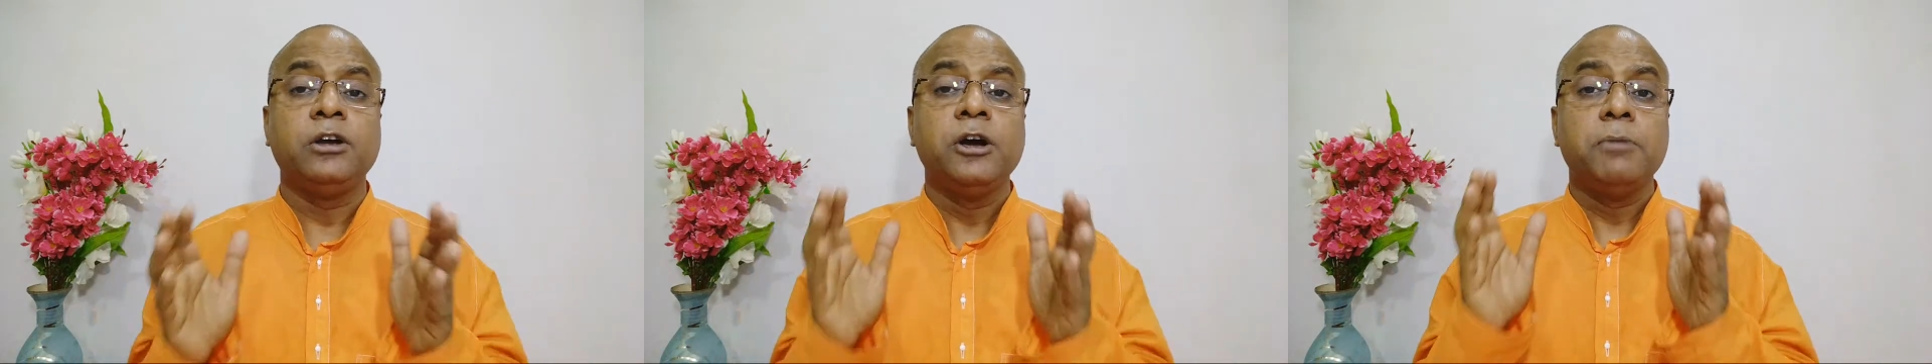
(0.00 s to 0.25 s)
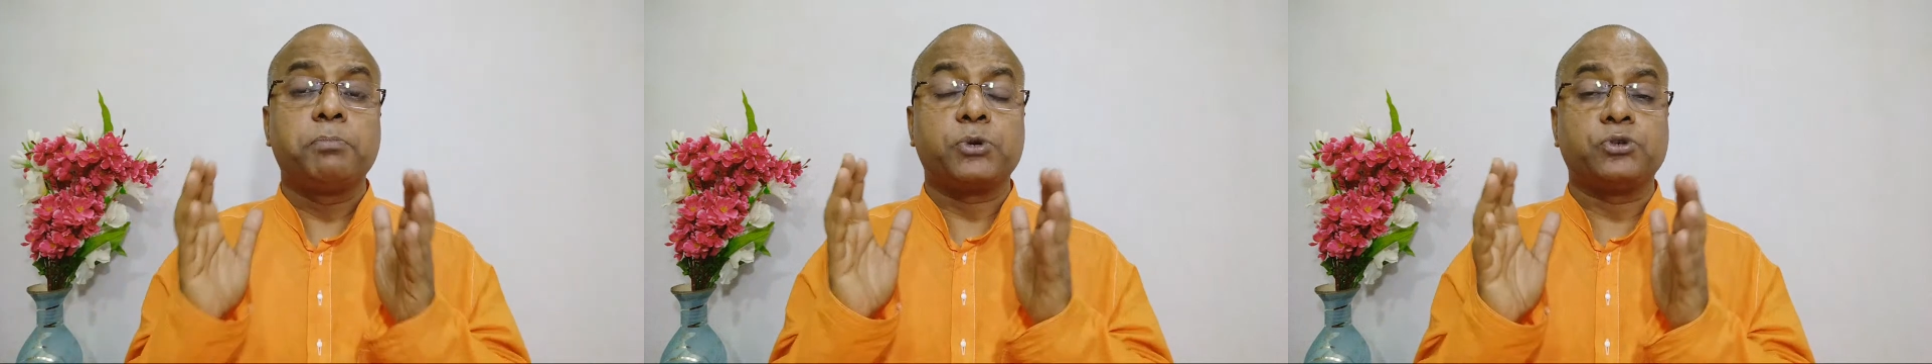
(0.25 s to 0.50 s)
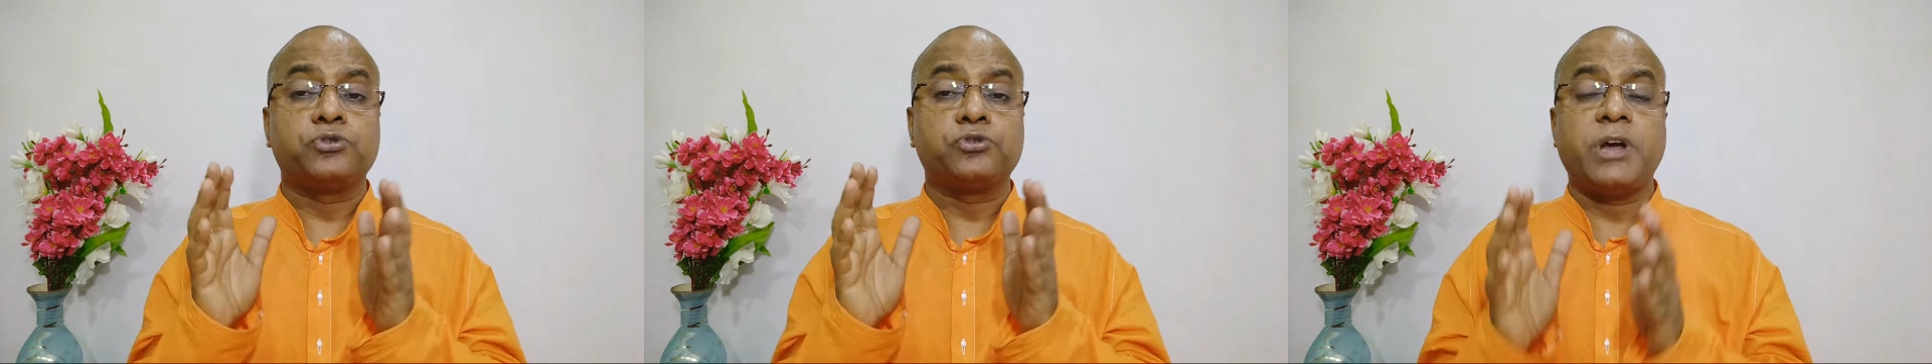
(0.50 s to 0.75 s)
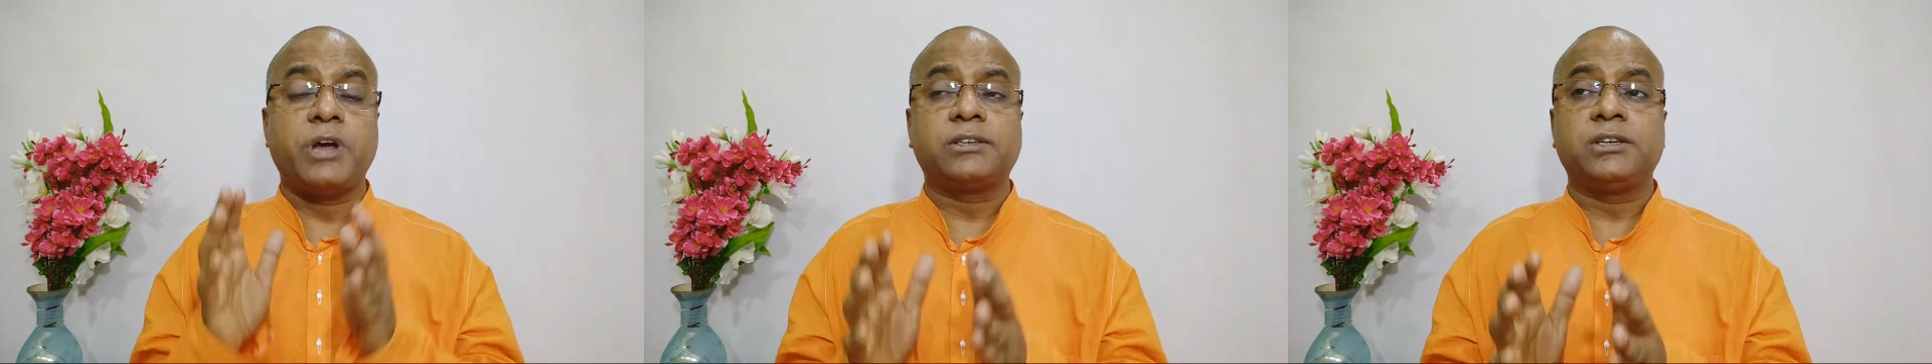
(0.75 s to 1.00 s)

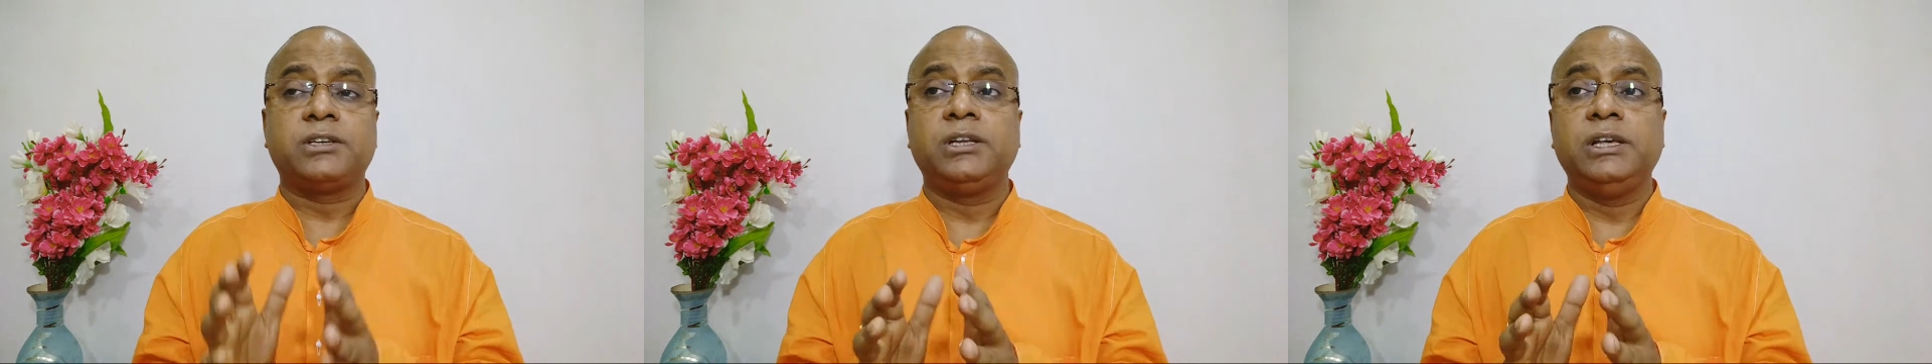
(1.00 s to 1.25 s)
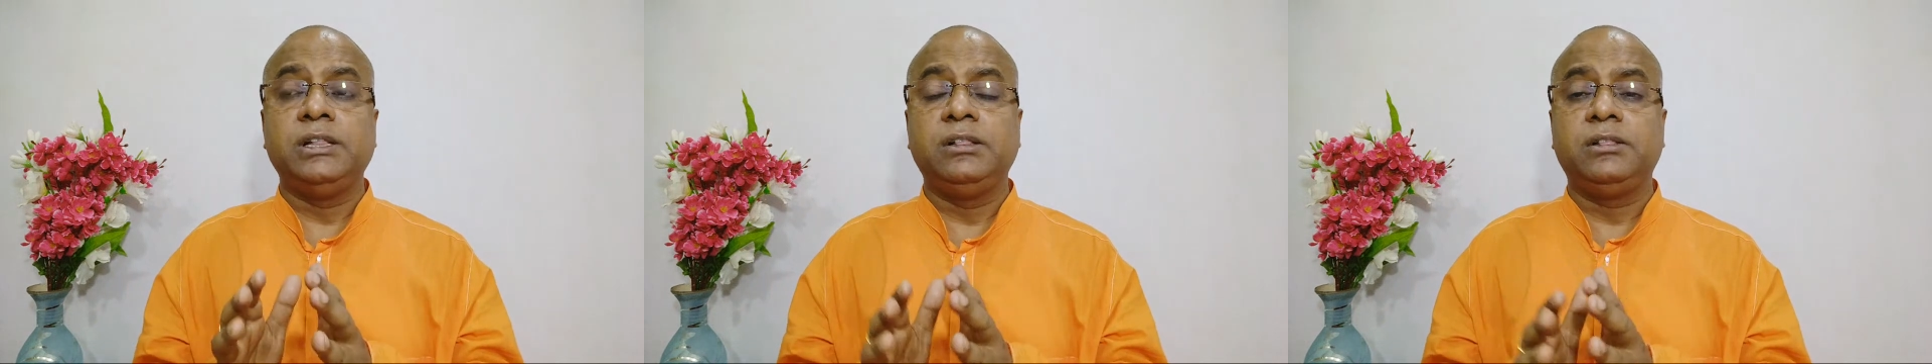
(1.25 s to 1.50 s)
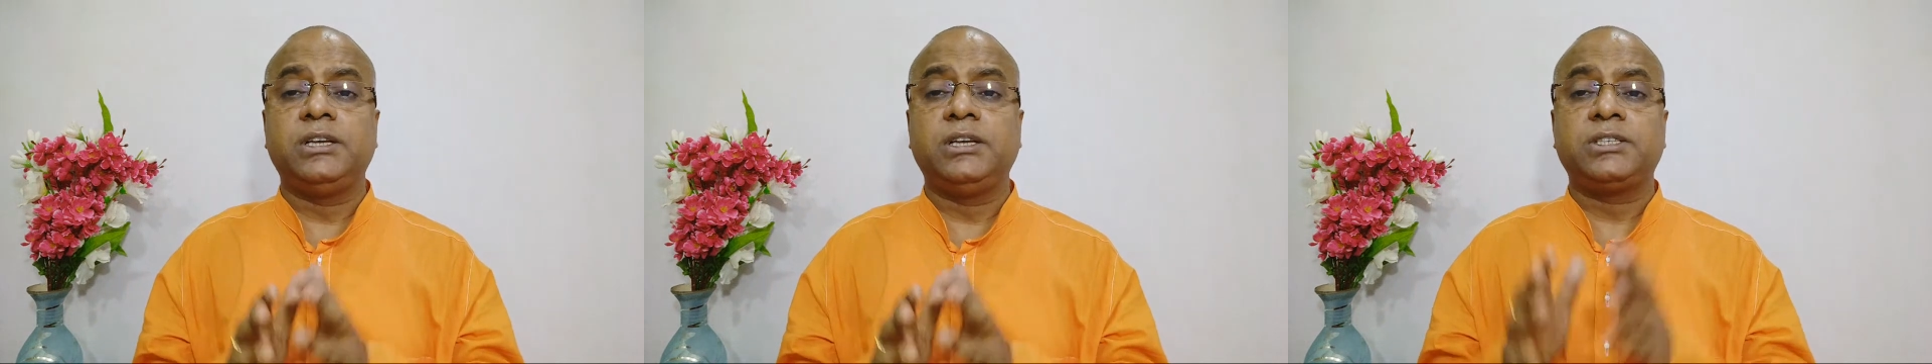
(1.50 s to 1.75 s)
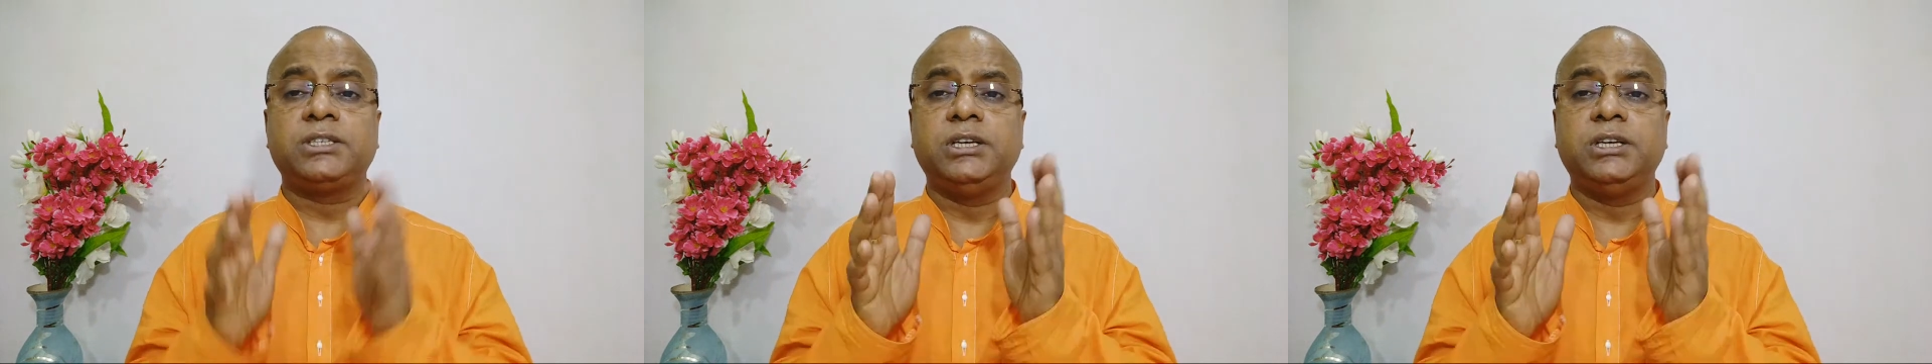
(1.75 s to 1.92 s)
protracted illness.